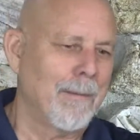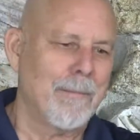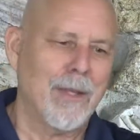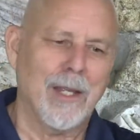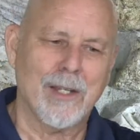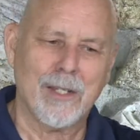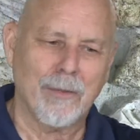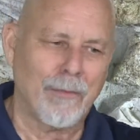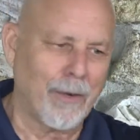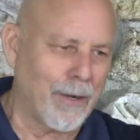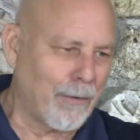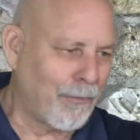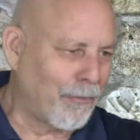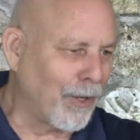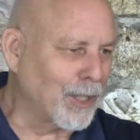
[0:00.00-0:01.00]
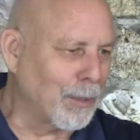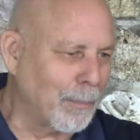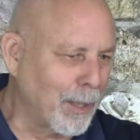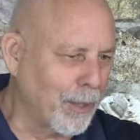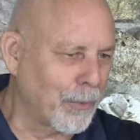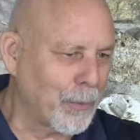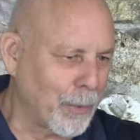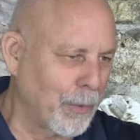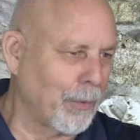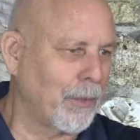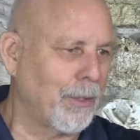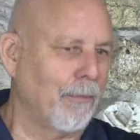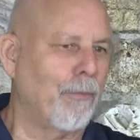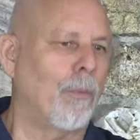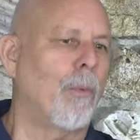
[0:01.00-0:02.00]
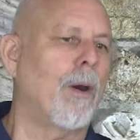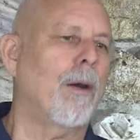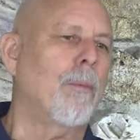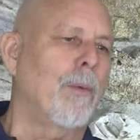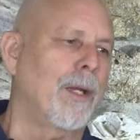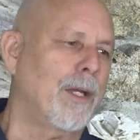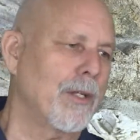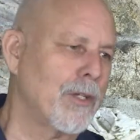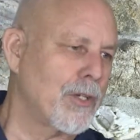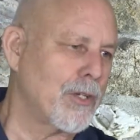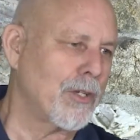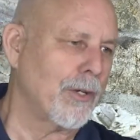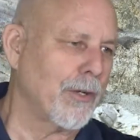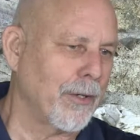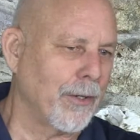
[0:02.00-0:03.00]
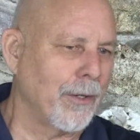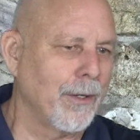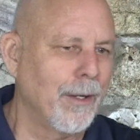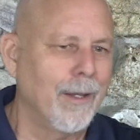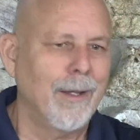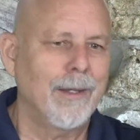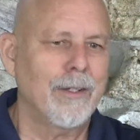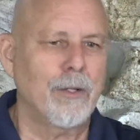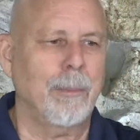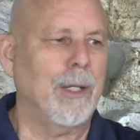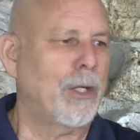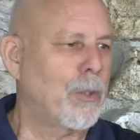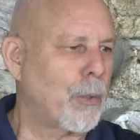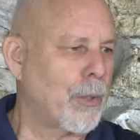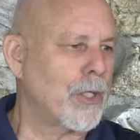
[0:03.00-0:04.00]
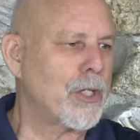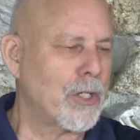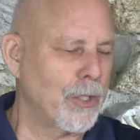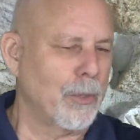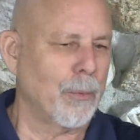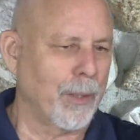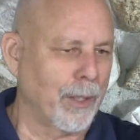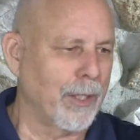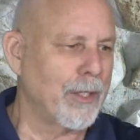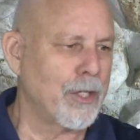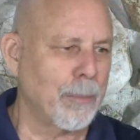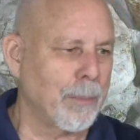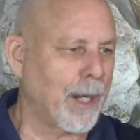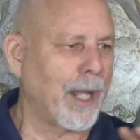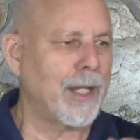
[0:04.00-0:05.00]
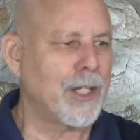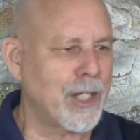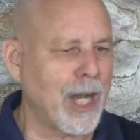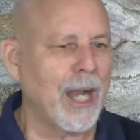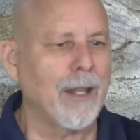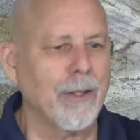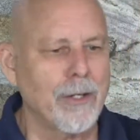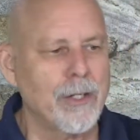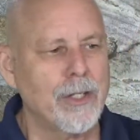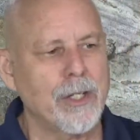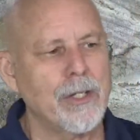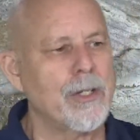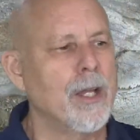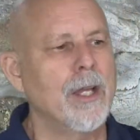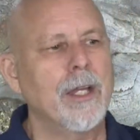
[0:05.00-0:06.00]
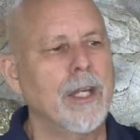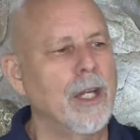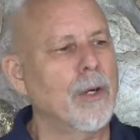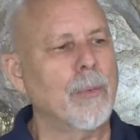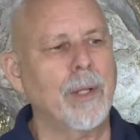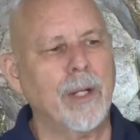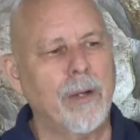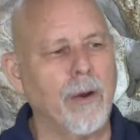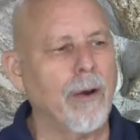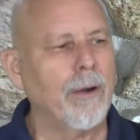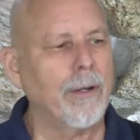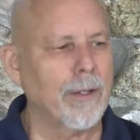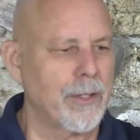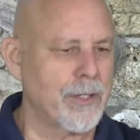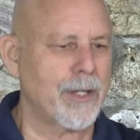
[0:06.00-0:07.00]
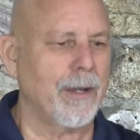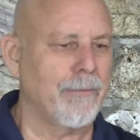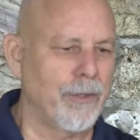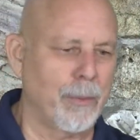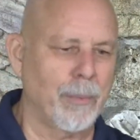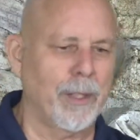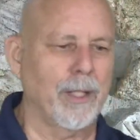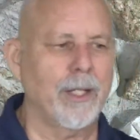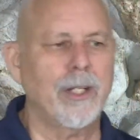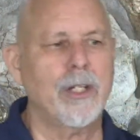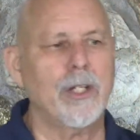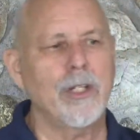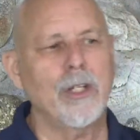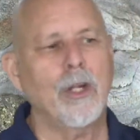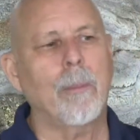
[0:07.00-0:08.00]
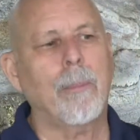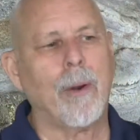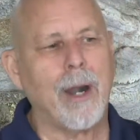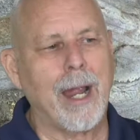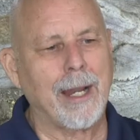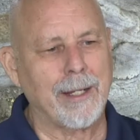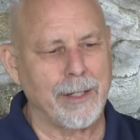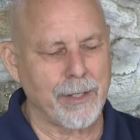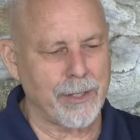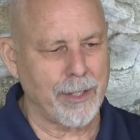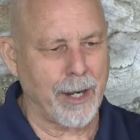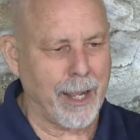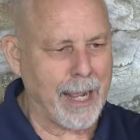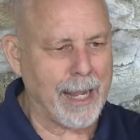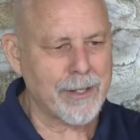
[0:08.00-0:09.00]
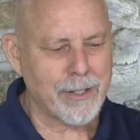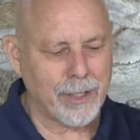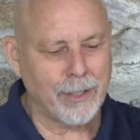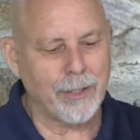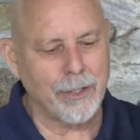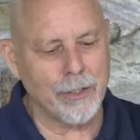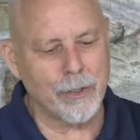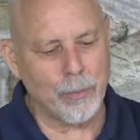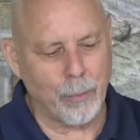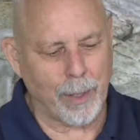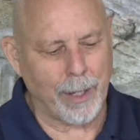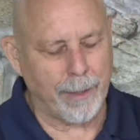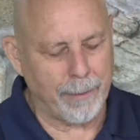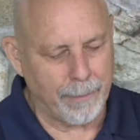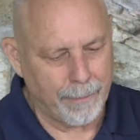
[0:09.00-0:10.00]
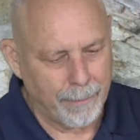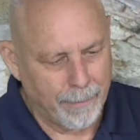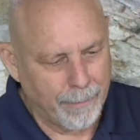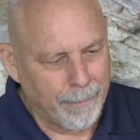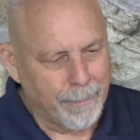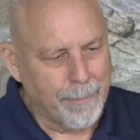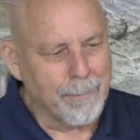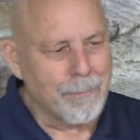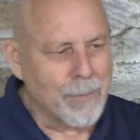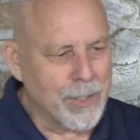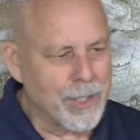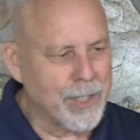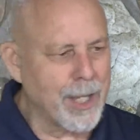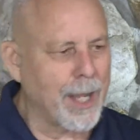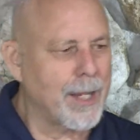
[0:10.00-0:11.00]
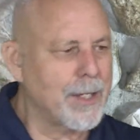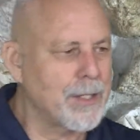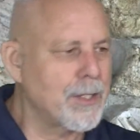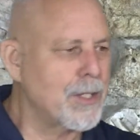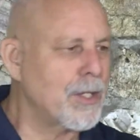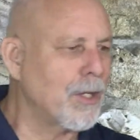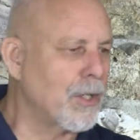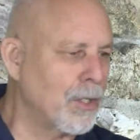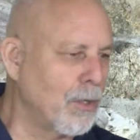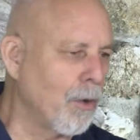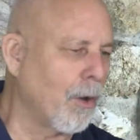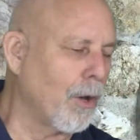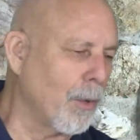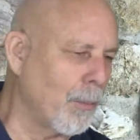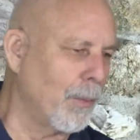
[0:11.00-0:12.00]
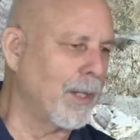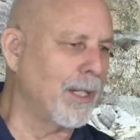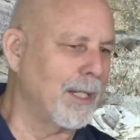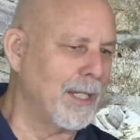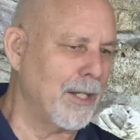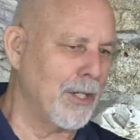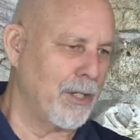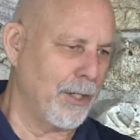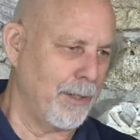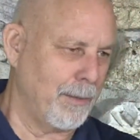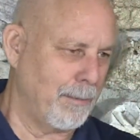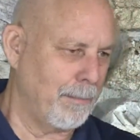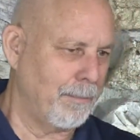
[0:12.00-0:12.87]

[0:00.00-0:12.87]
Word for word: is the very fundamental truth of what we consider to be Christian religion, but I challenge this regardless of the religion you practice. And I ask it this way Does your religion,